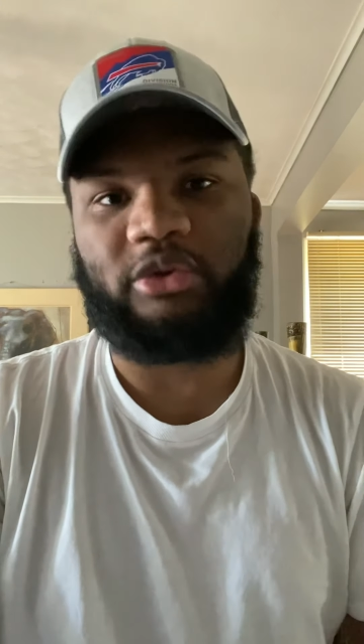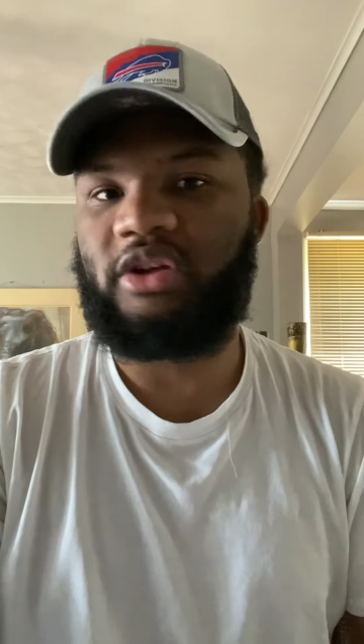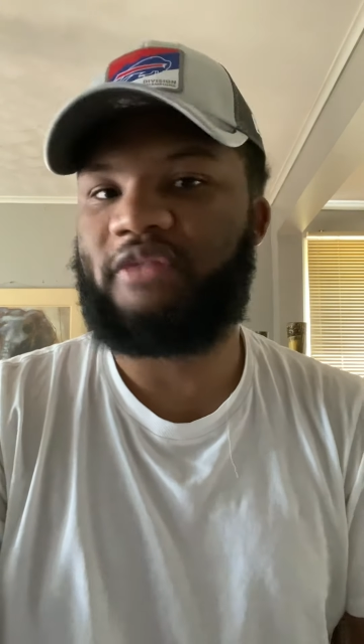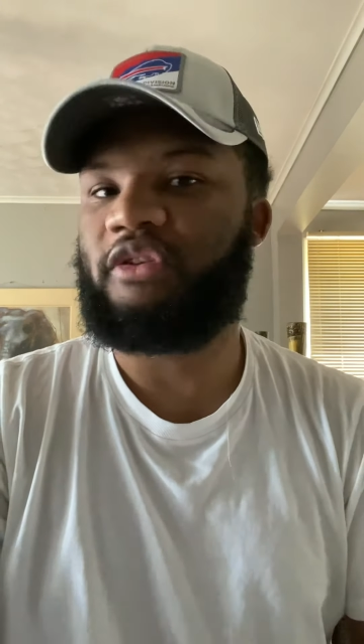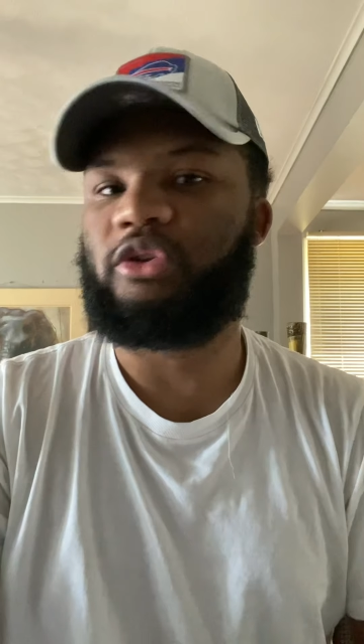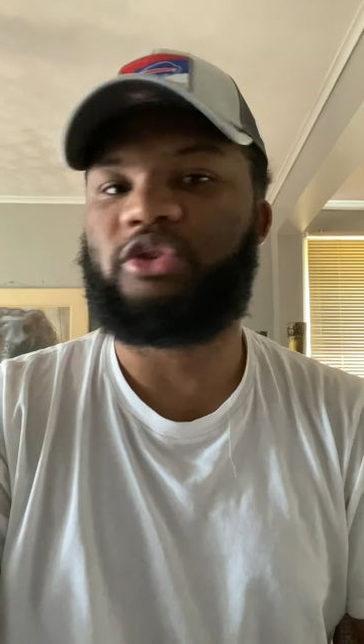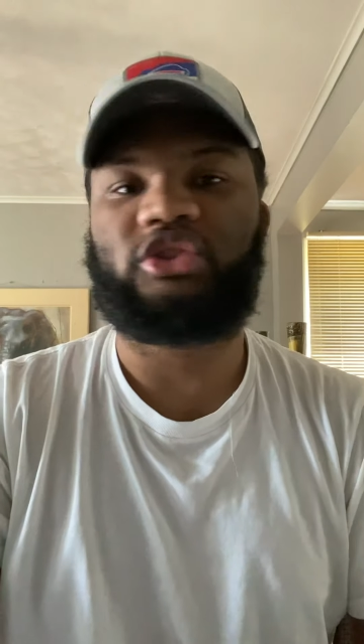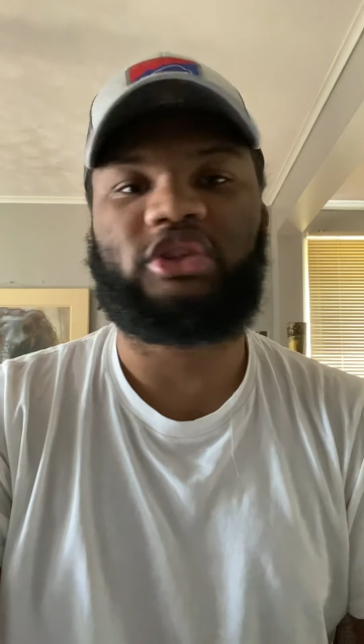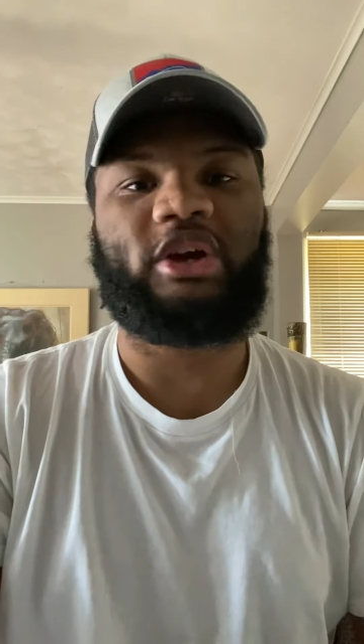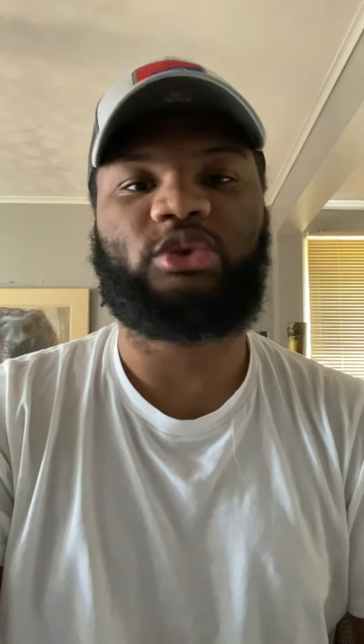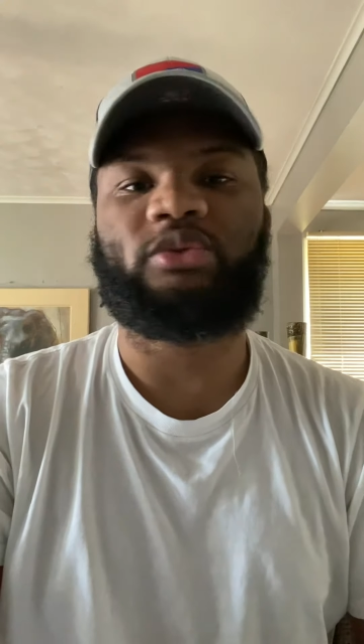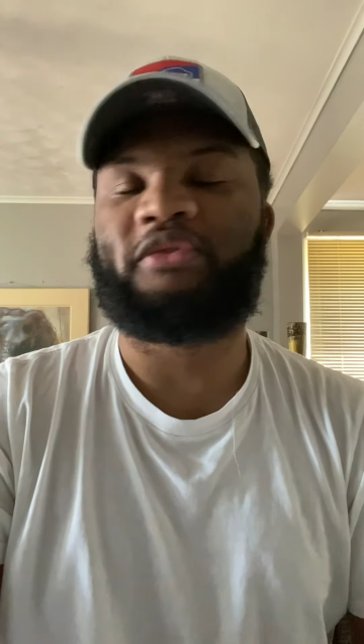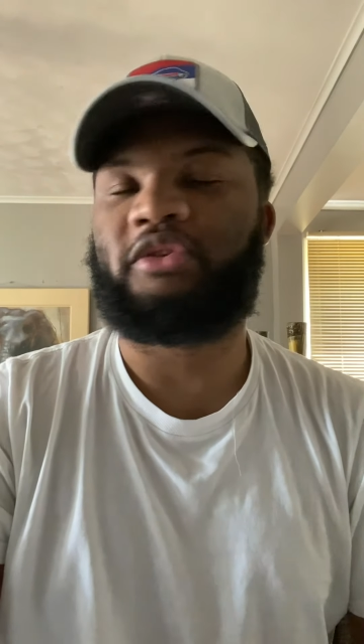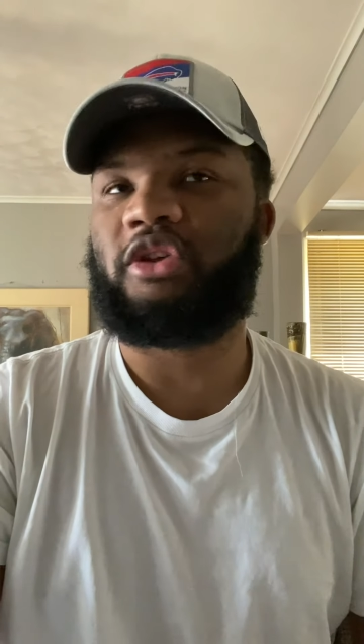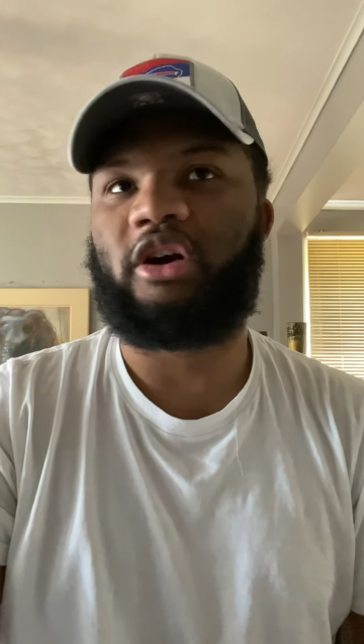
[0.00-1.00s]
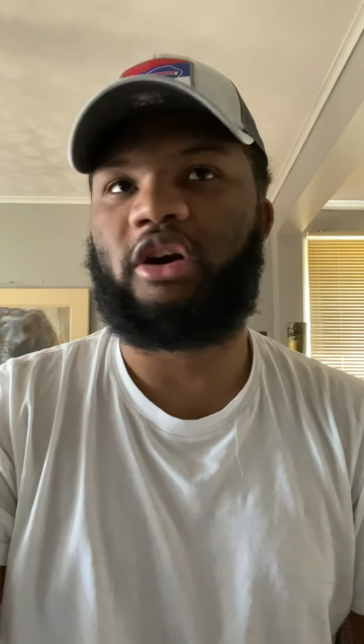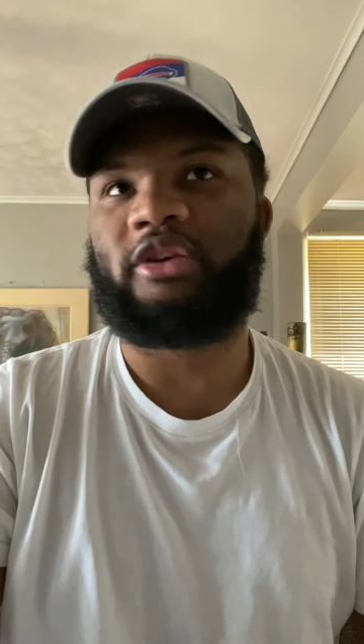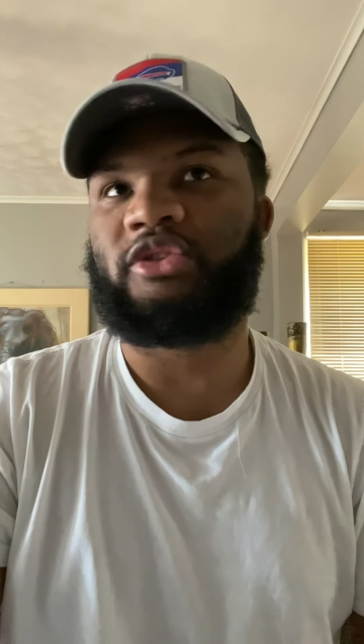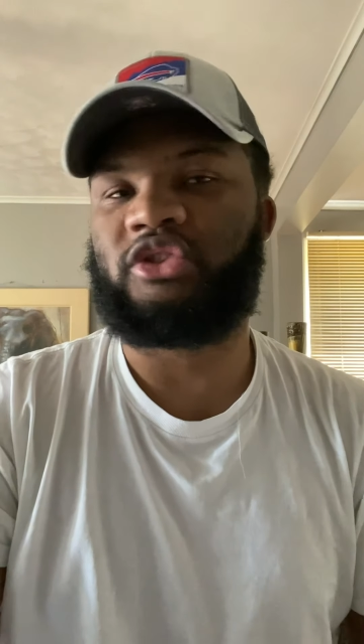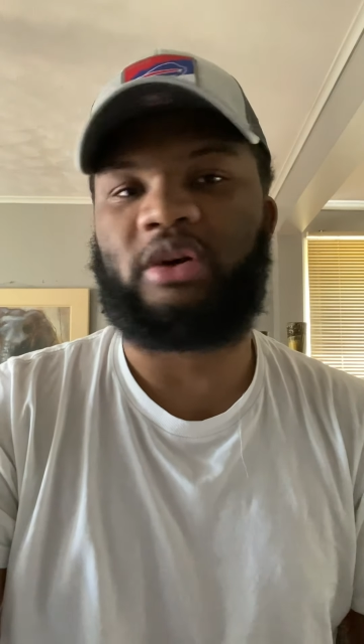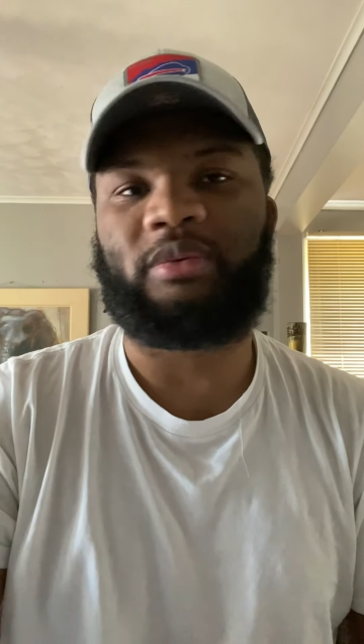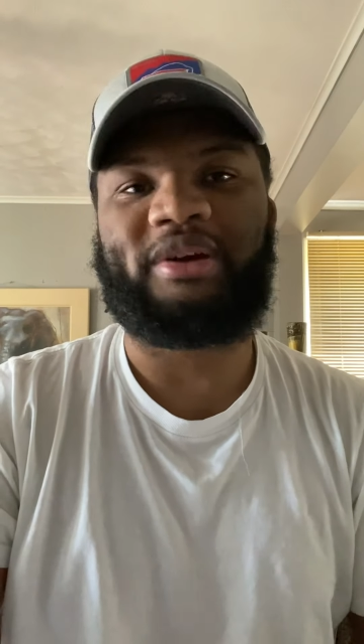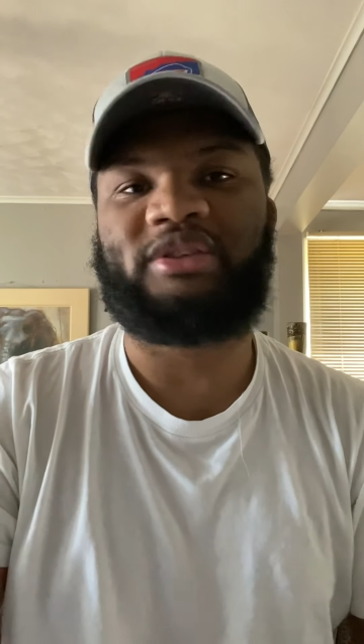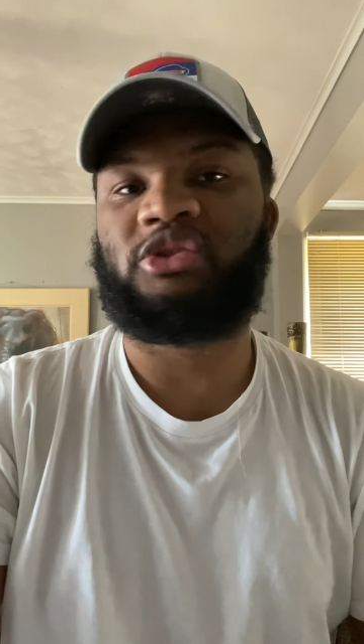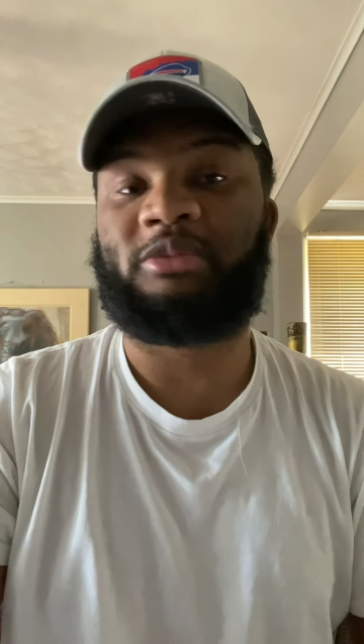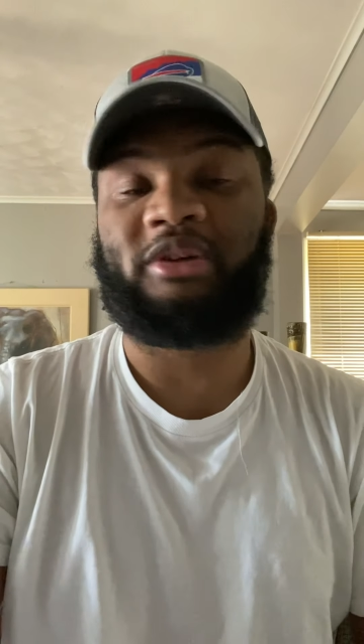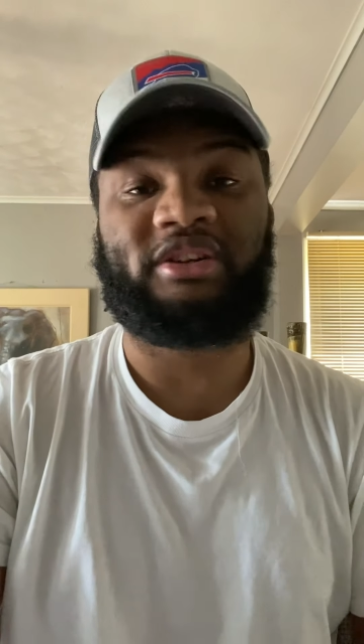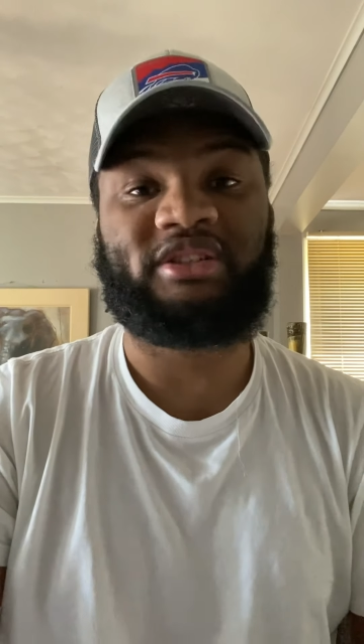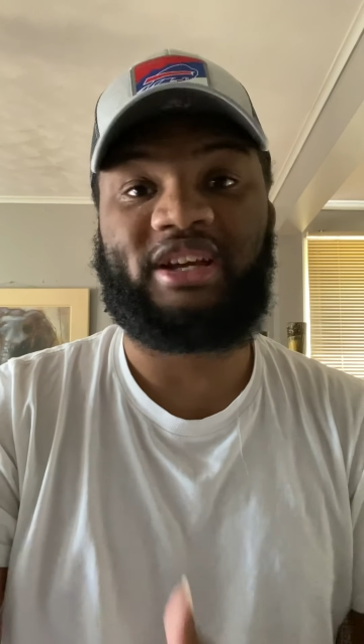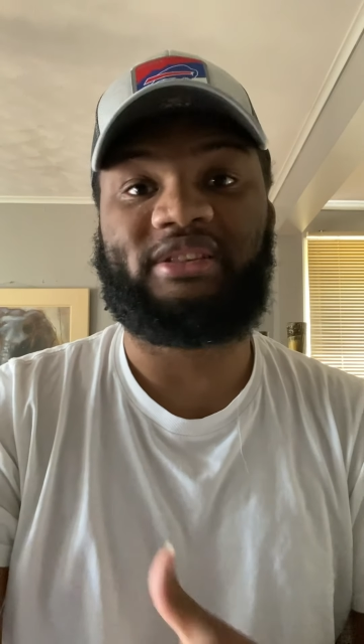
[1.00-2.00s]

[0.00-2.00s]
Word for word: difficult schedule for the Arkansas Razorbacks.